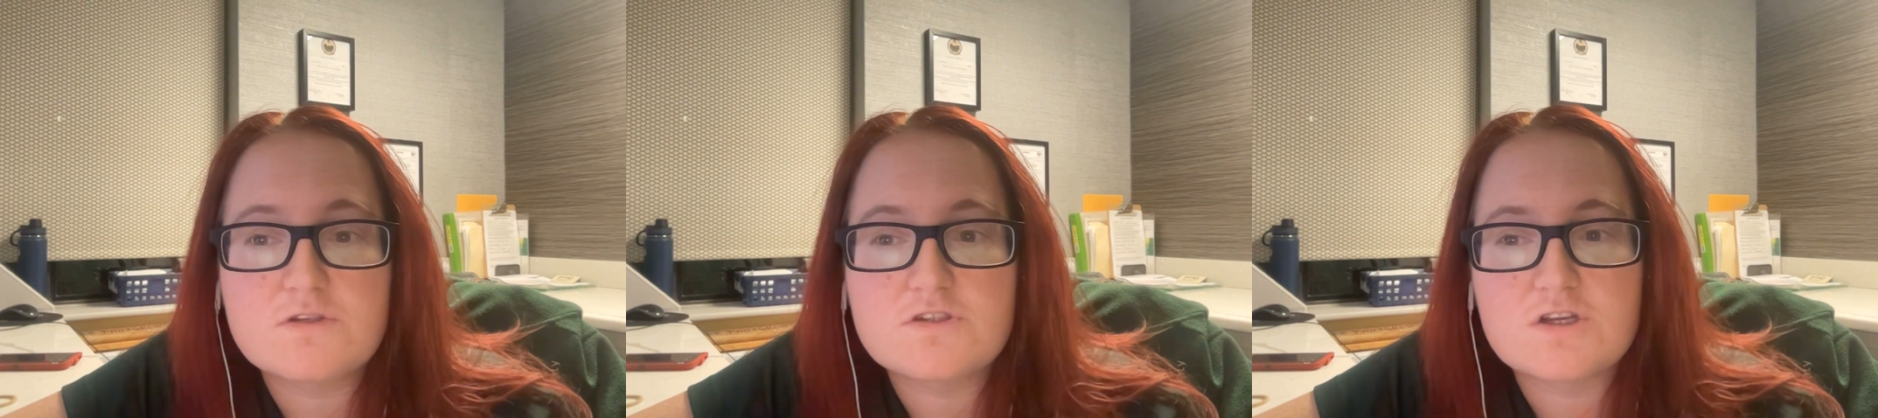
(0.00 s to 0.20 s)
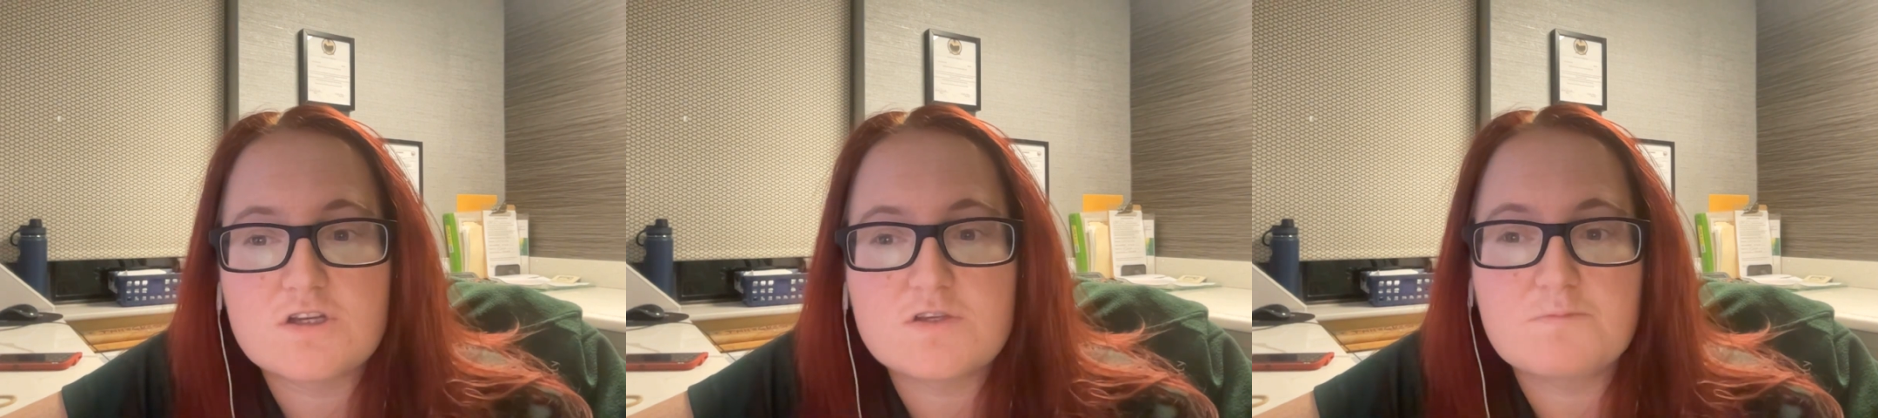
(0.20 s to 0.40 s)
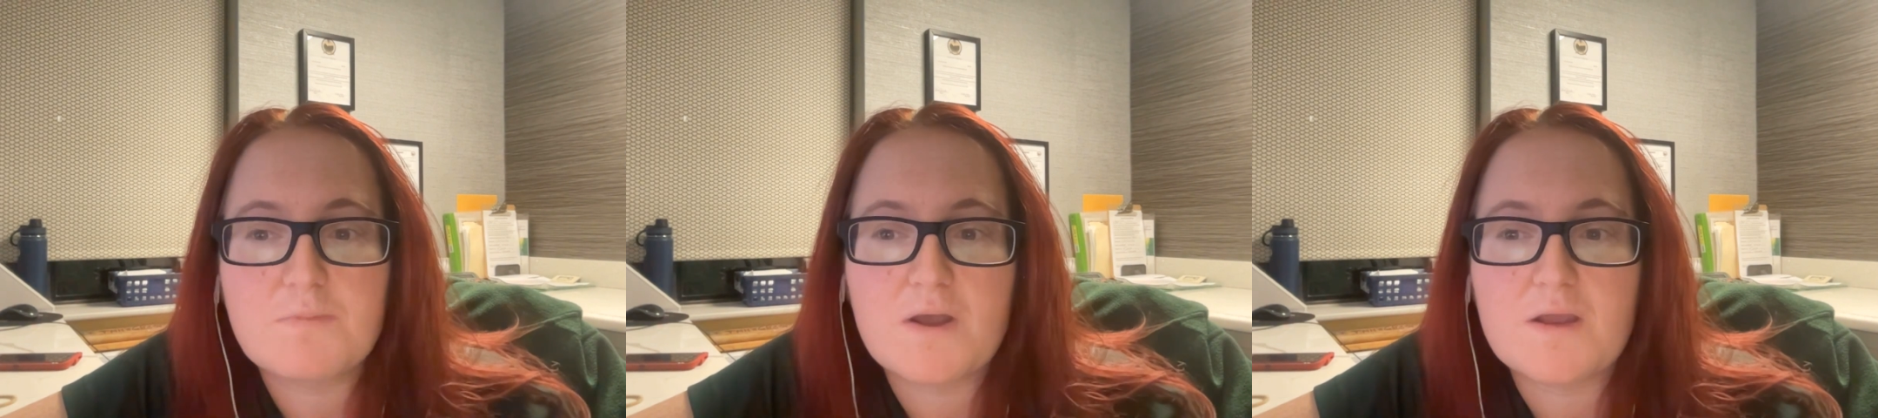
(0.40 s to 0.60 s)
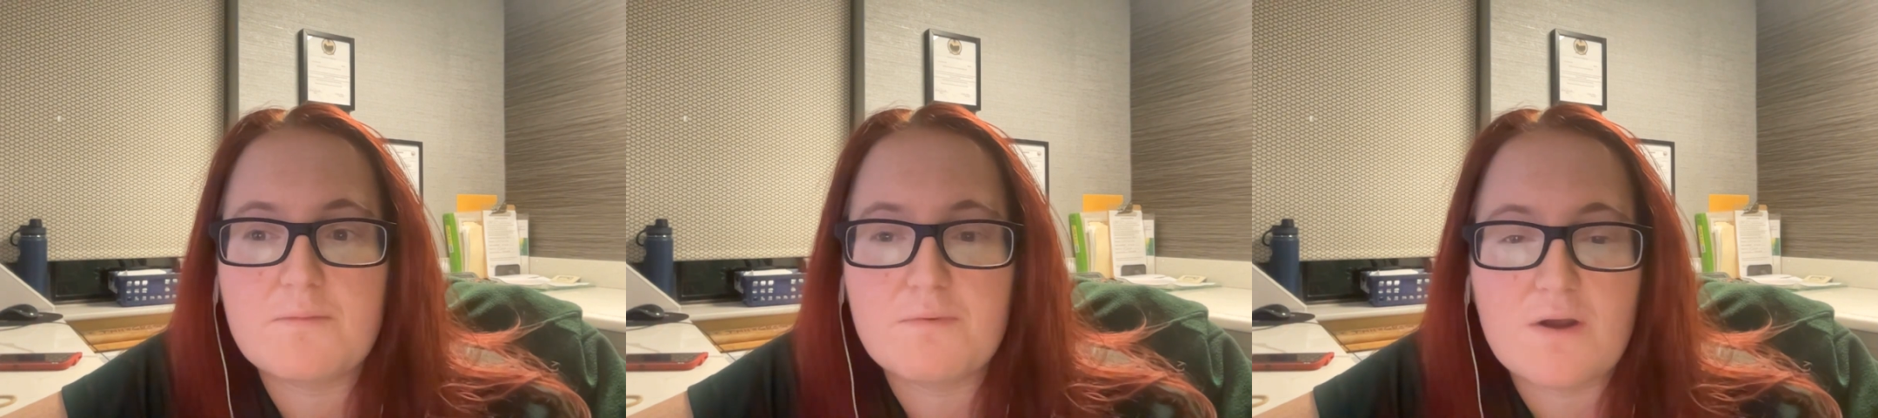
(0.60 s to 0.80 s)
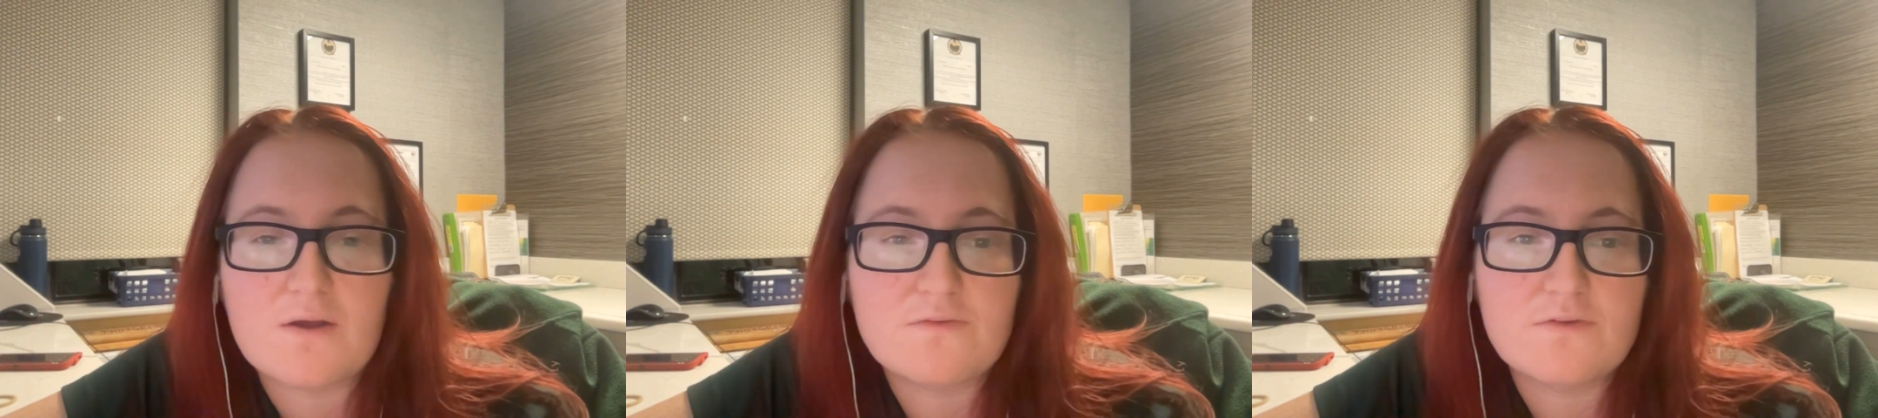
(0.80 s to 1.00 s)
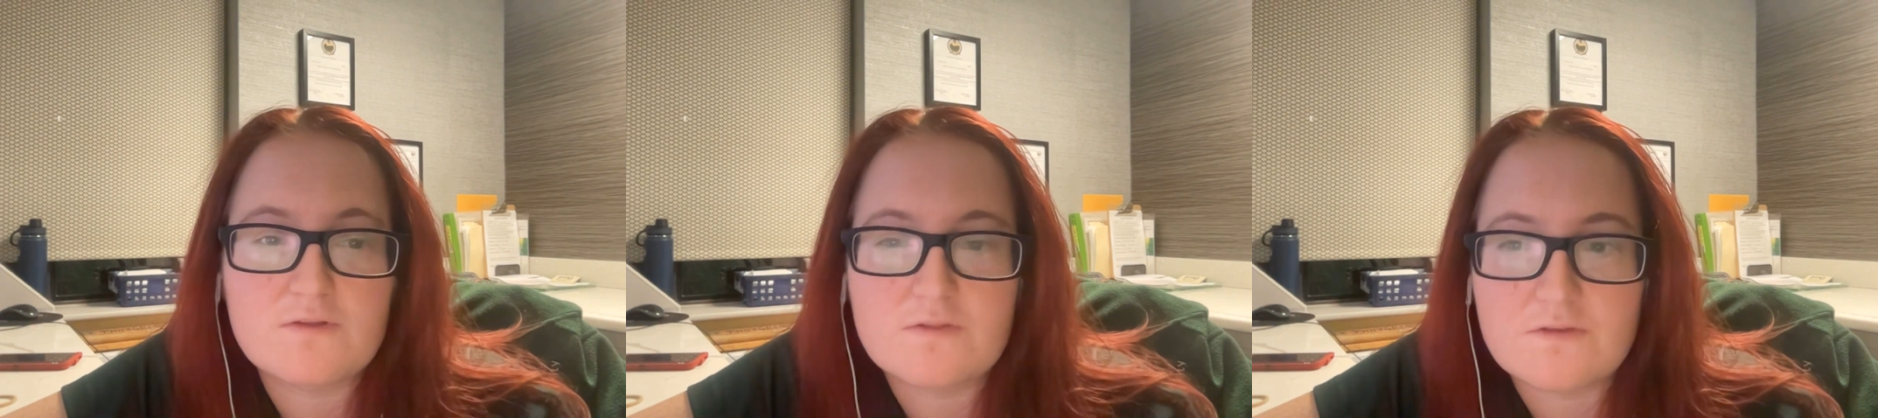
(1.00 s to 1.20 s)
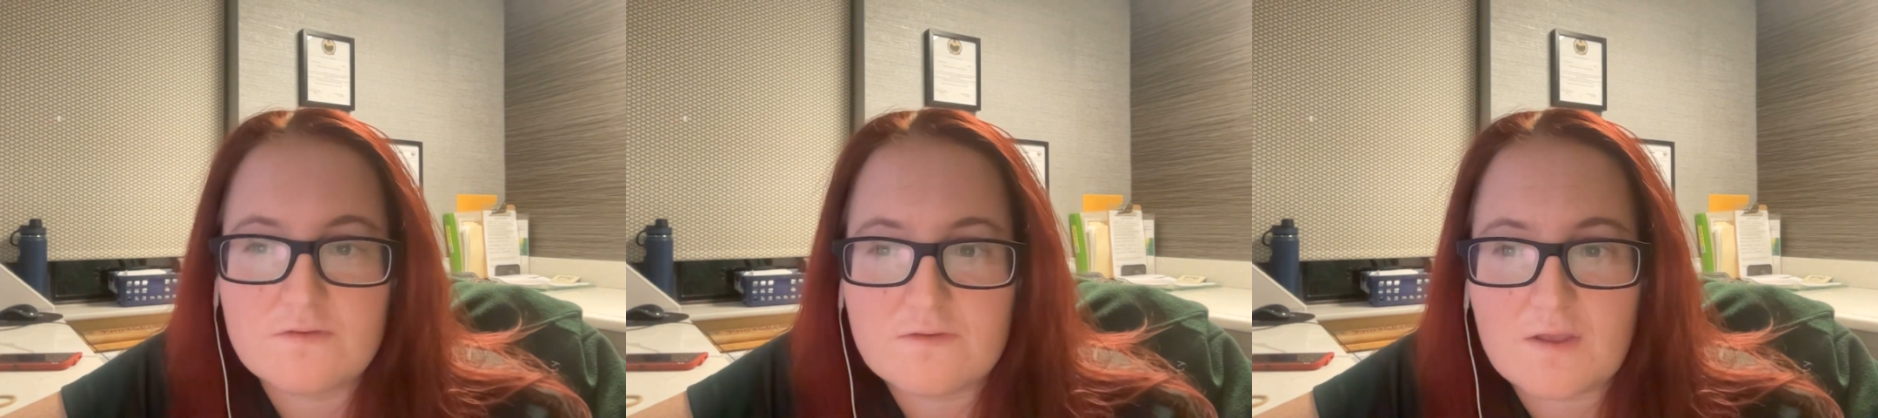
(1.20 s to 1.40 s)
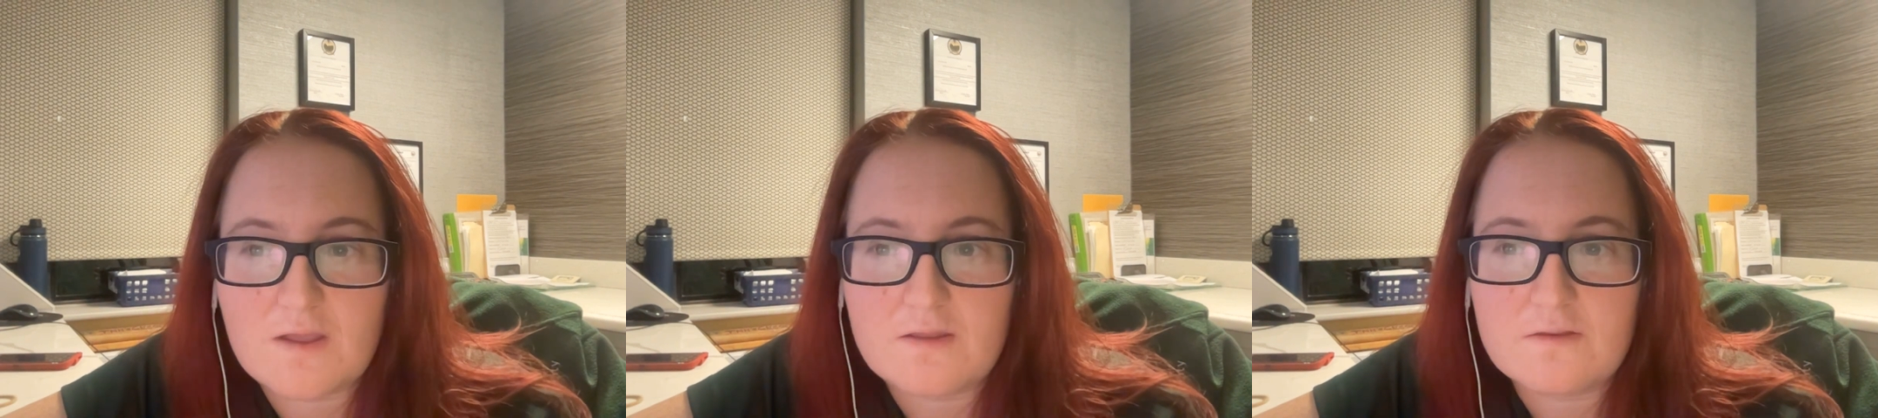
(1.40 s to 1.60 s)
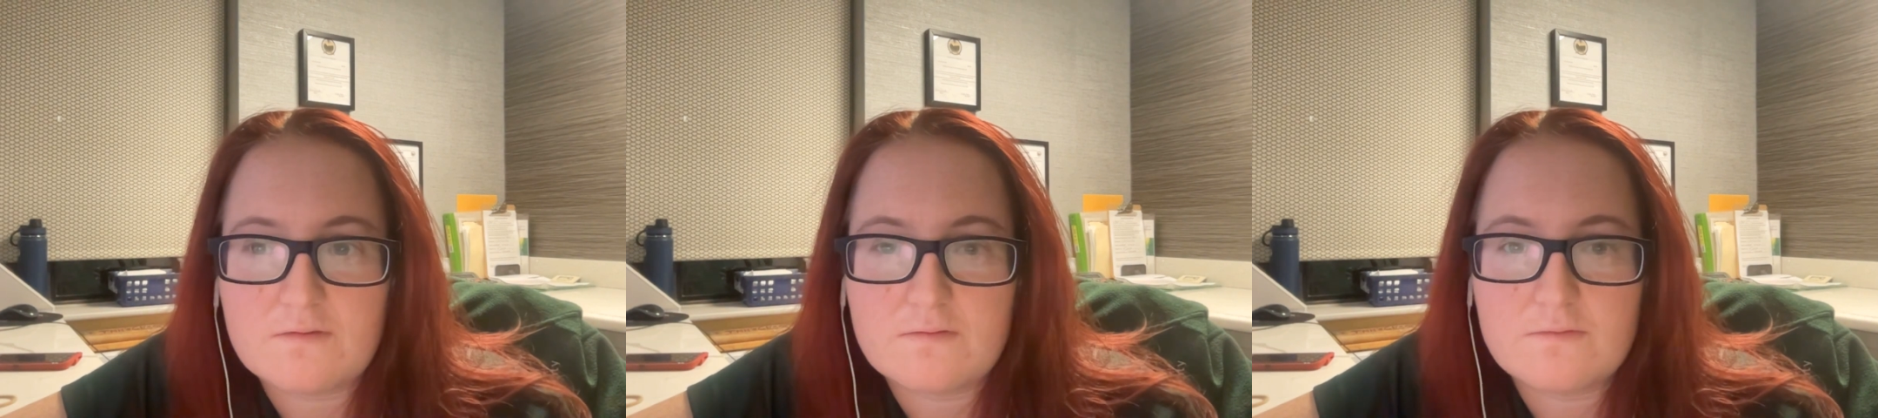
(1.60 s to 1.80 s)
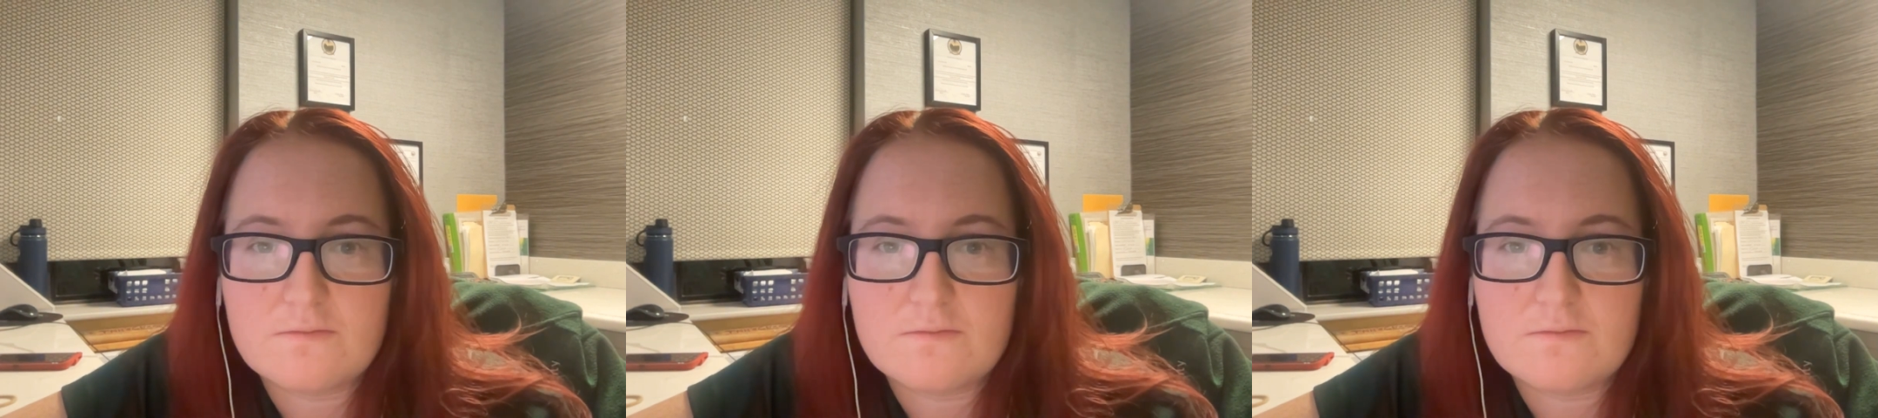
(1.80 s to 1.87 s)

just by browsing the site.